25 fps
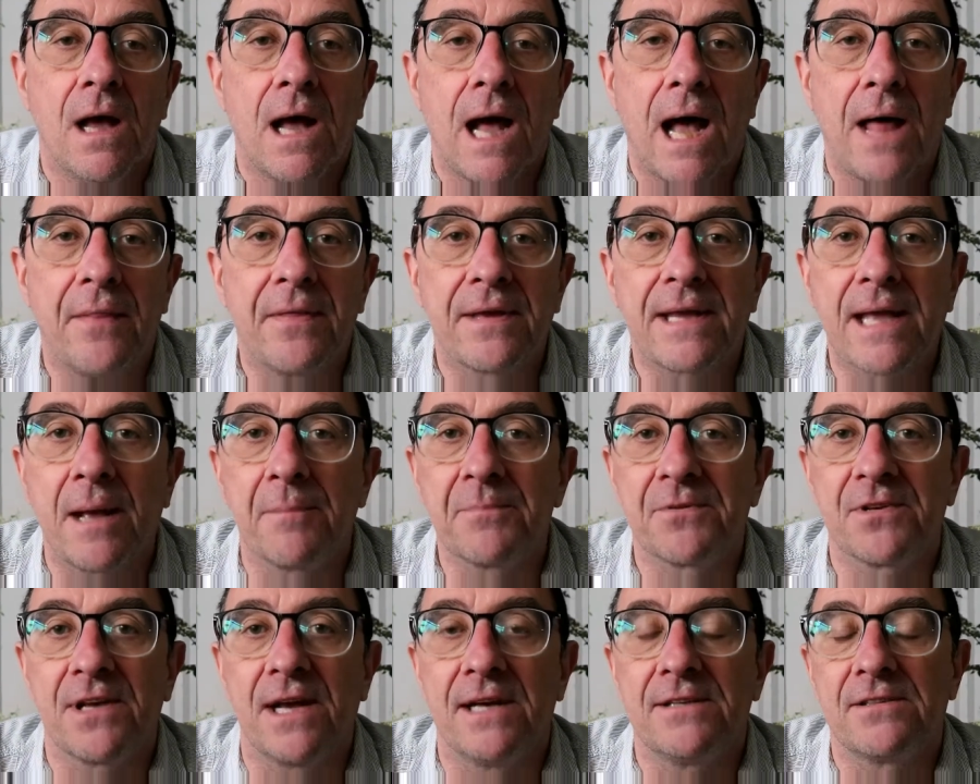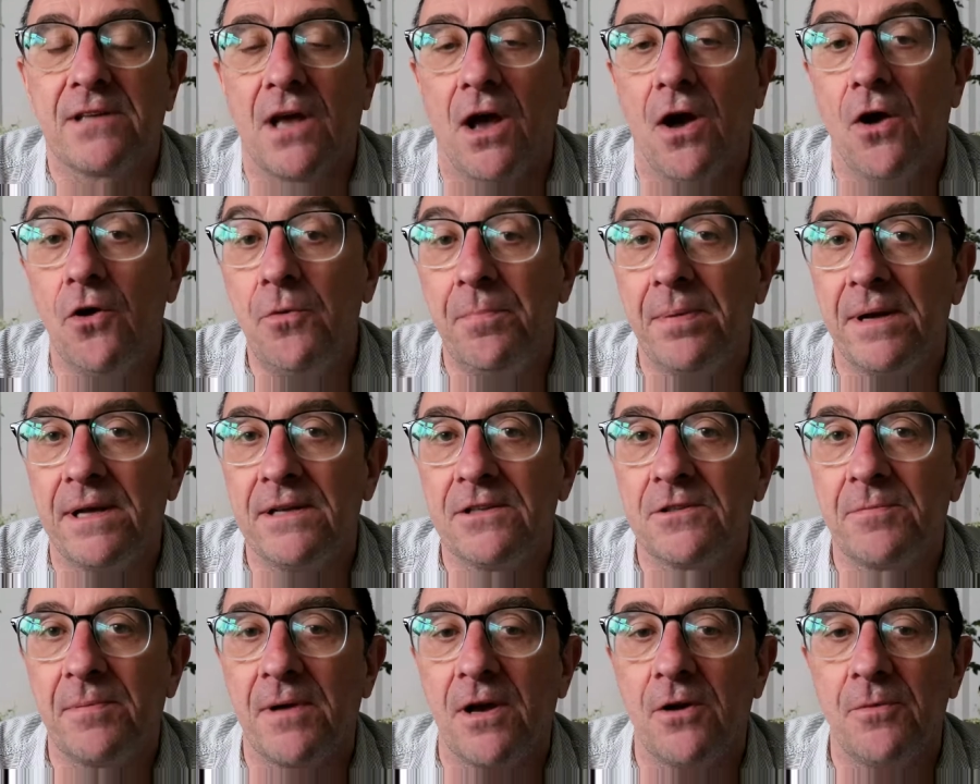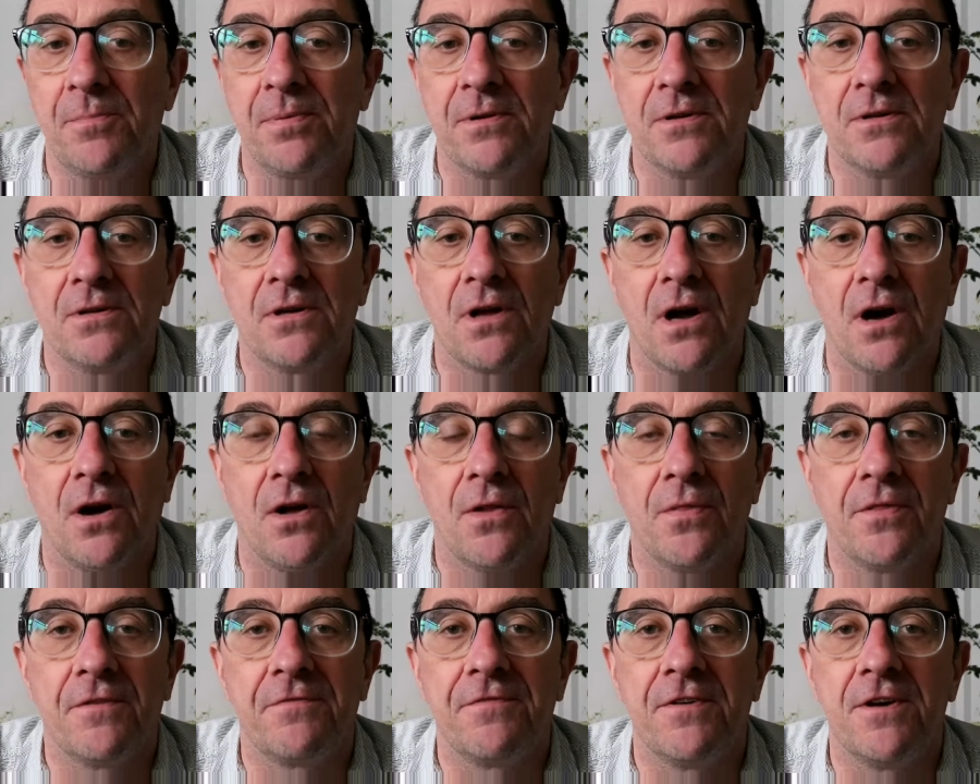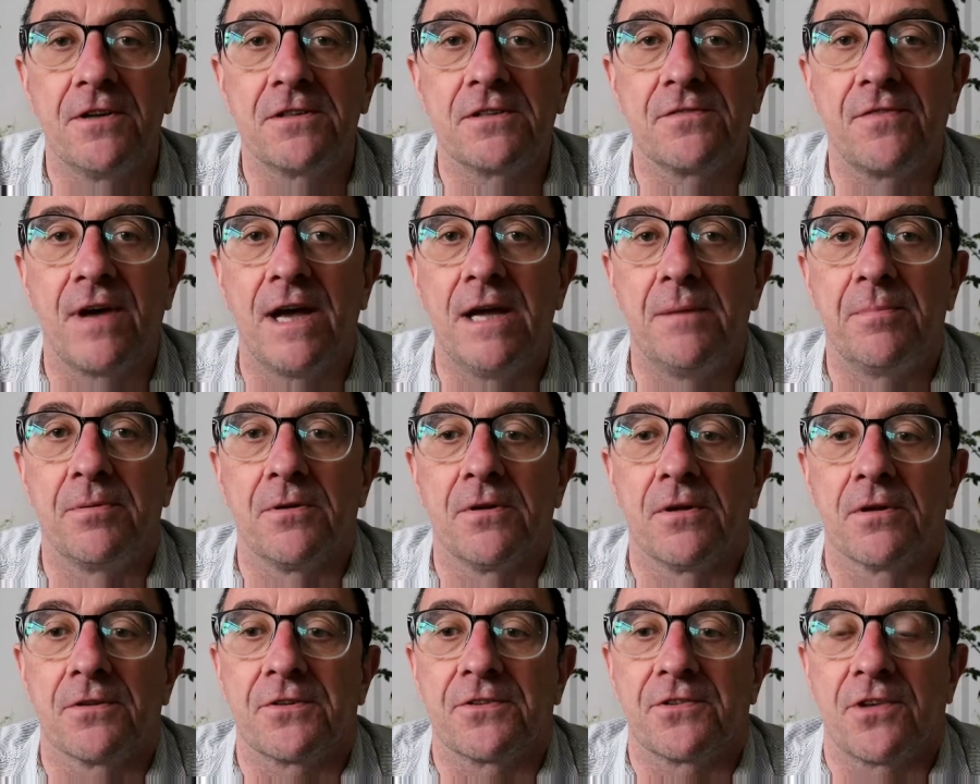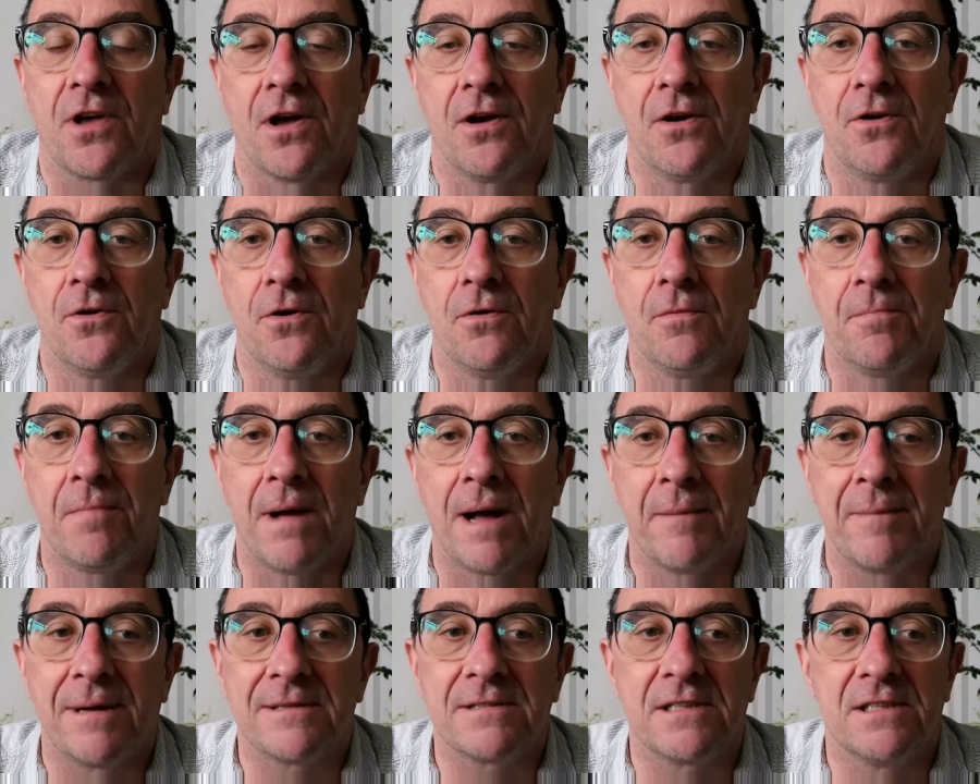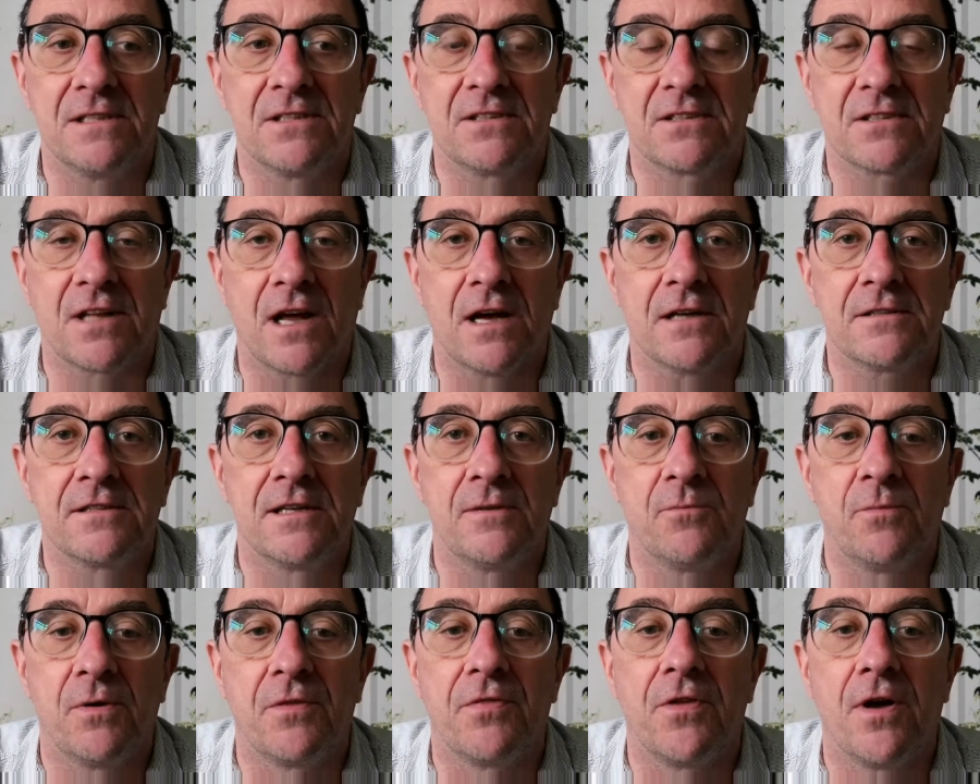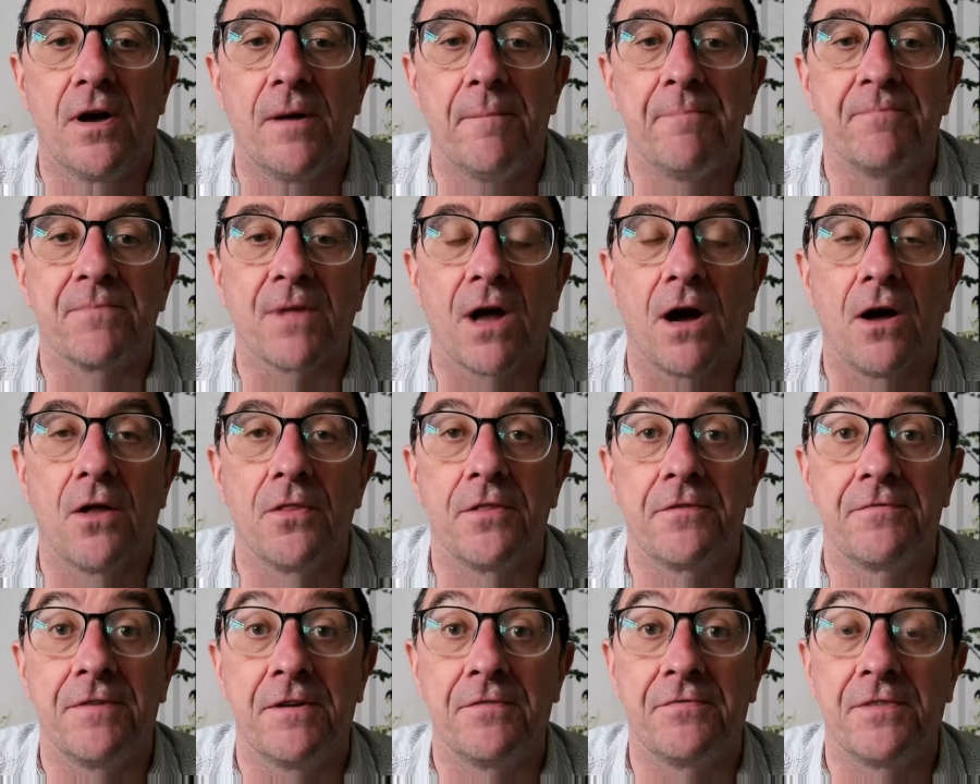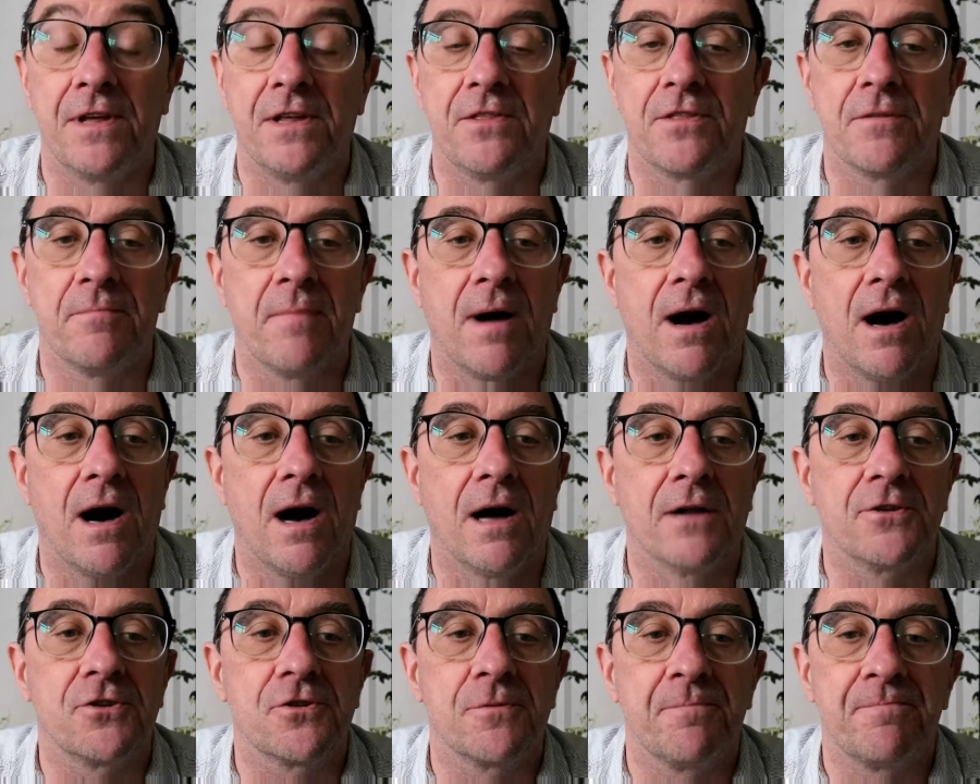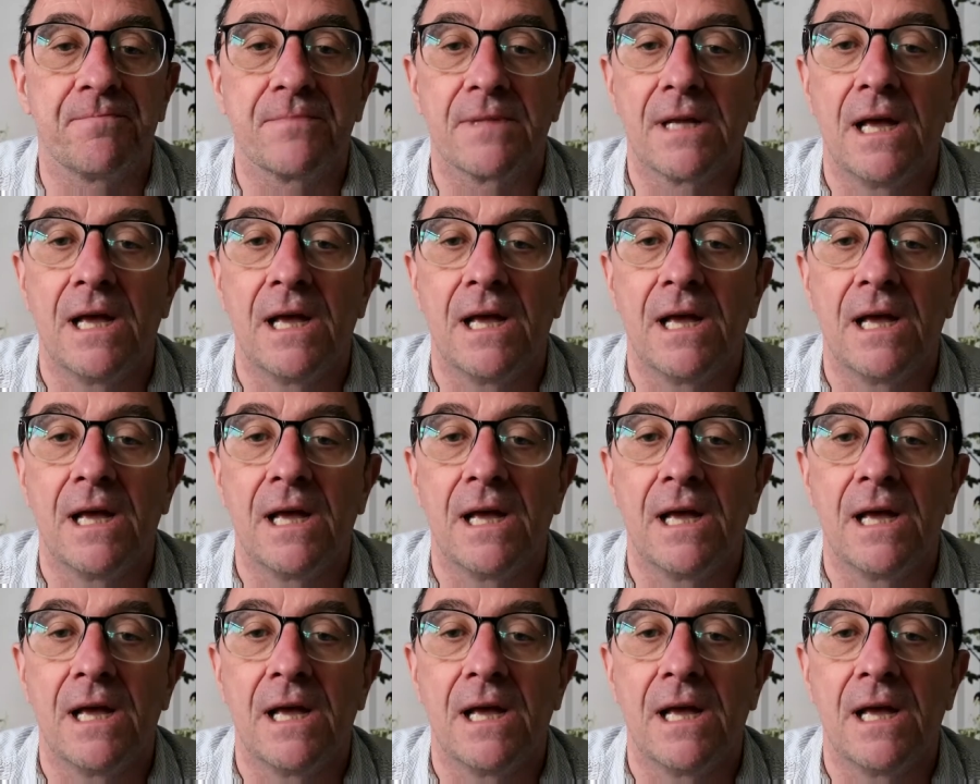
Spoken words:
And the campsite's hoping to be opened on the 1st of April. So I'm actually starting with them on the 15th of March.